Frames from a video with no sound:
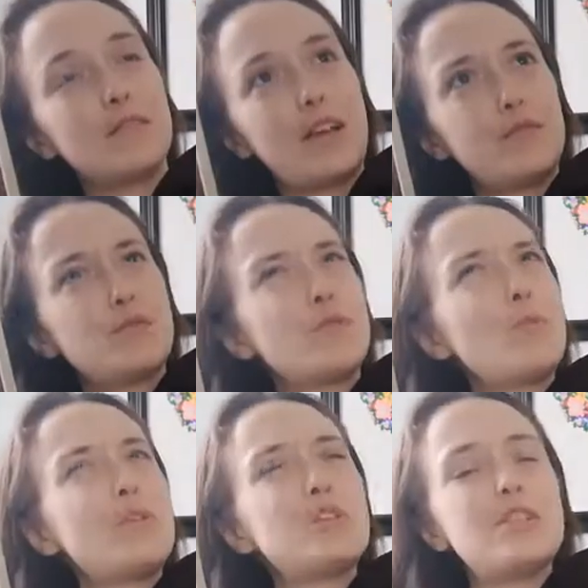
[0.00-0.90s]
life so
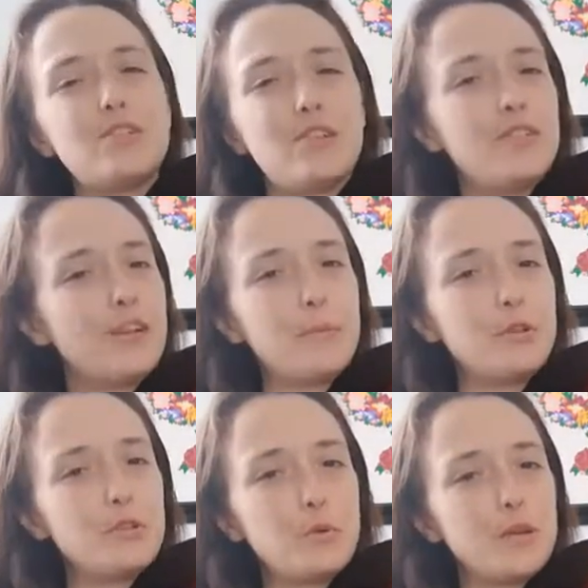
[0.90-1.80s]
much easier if you're able
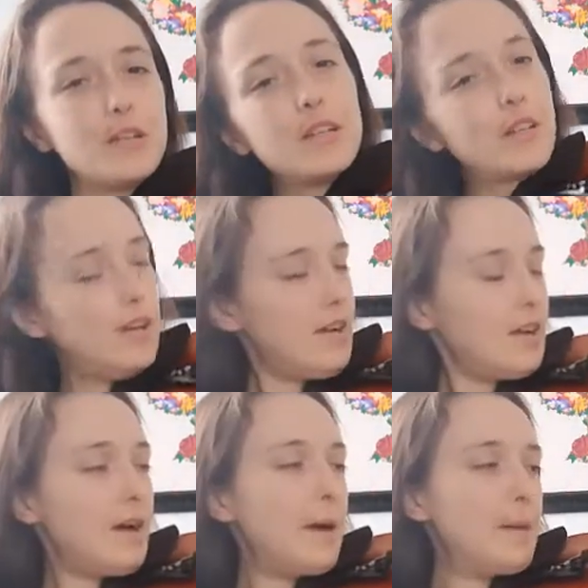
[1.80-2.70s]
to do it.
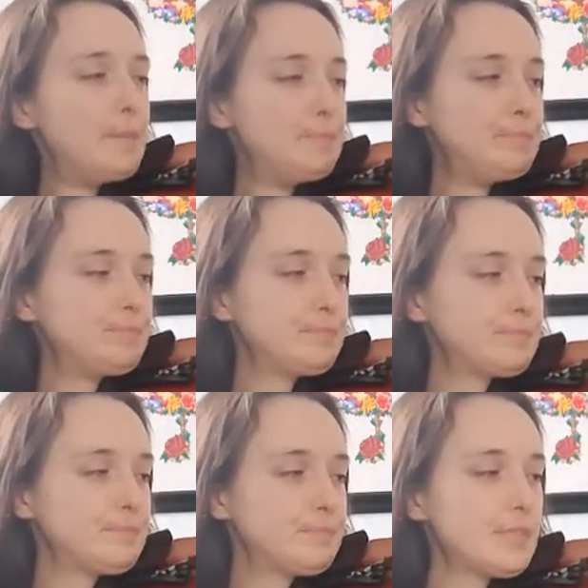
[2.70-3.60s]

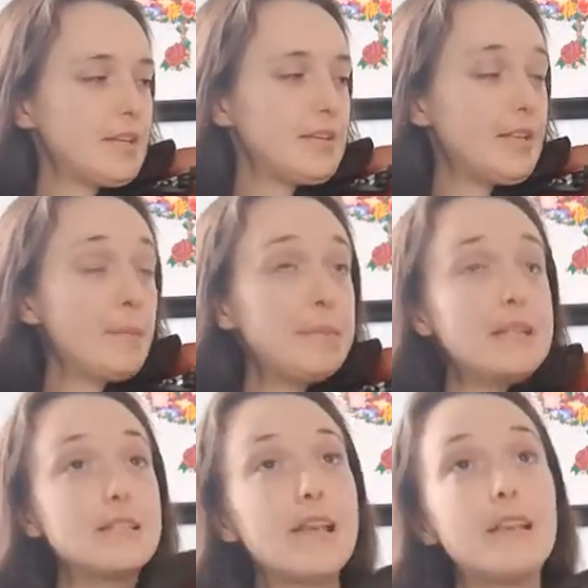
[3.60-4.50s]
Now that
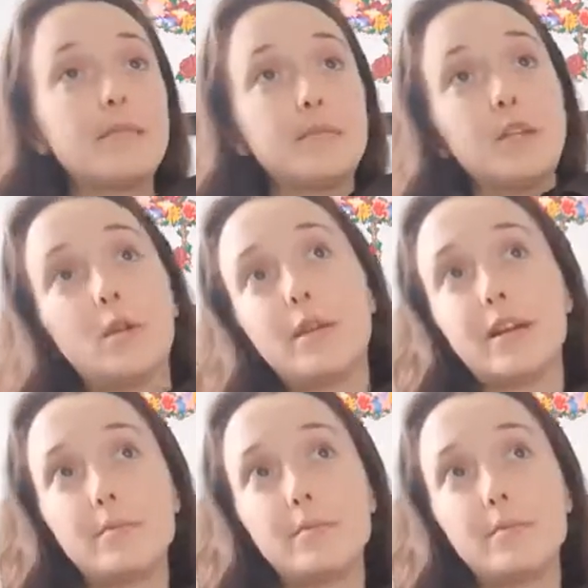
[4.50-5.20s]
being said, like I